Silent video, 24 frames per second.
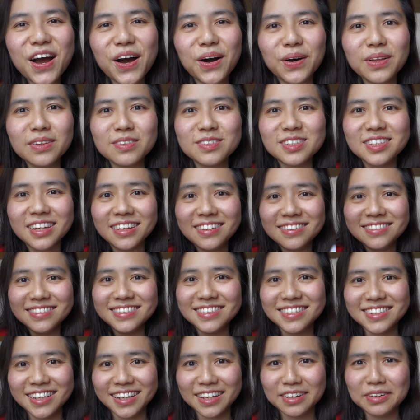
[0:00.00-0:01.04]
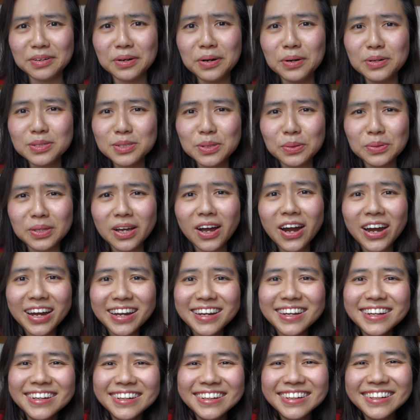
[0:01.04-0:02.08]
All of a sudden, it's like, oh, so
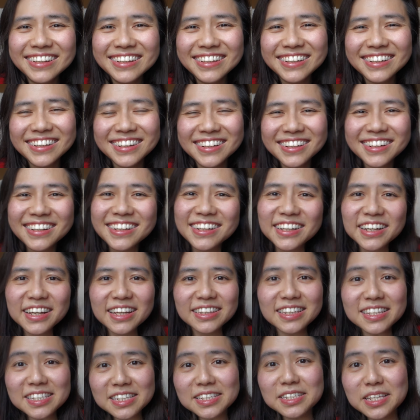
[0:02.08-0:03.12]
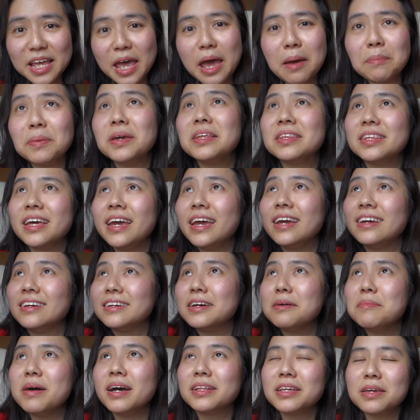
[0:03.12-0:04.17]
dark. This is a happy thing.
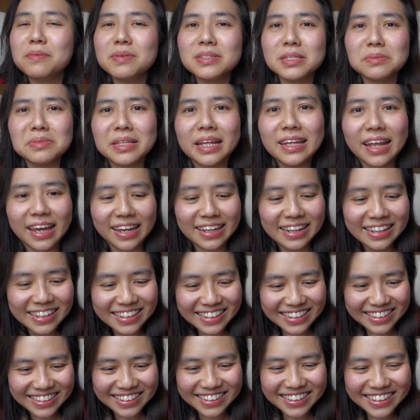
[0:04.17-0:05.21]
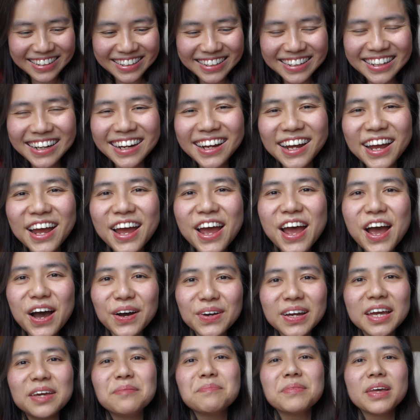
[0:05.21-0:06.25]
Come on, give me some sunlight.
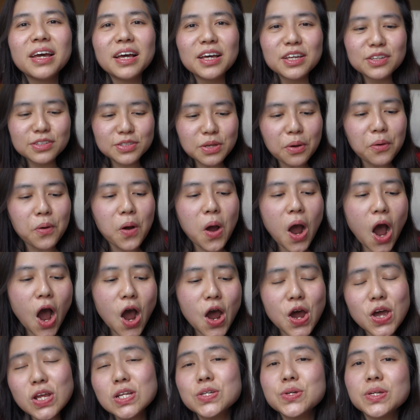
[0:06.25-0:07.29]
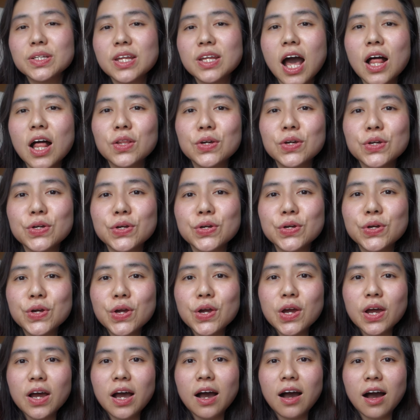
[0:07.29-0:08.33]
Okay, so $100
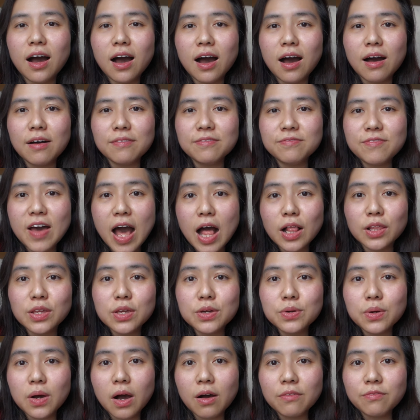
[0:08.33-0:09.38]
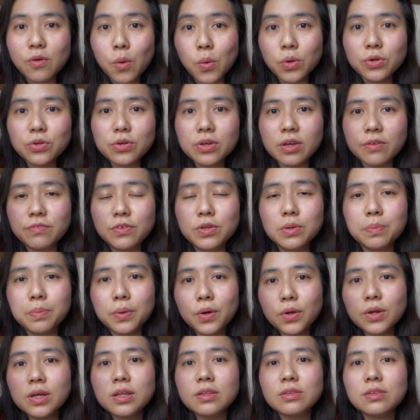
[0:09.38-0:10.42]
value of order. If you
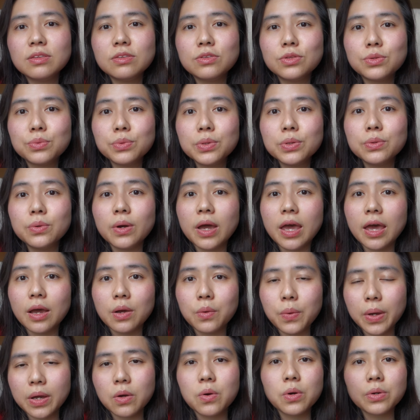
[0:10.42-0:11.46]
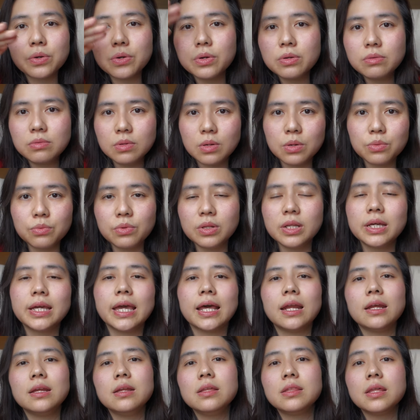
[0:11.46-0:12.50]
put it through a quick order, you don't really
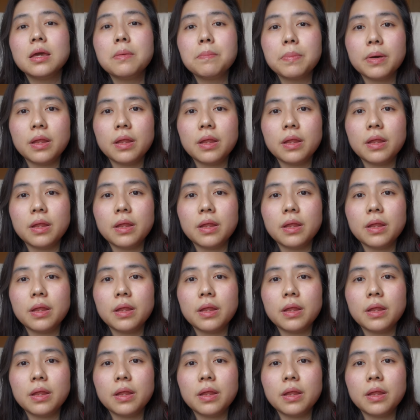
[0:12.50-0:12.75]
get anything.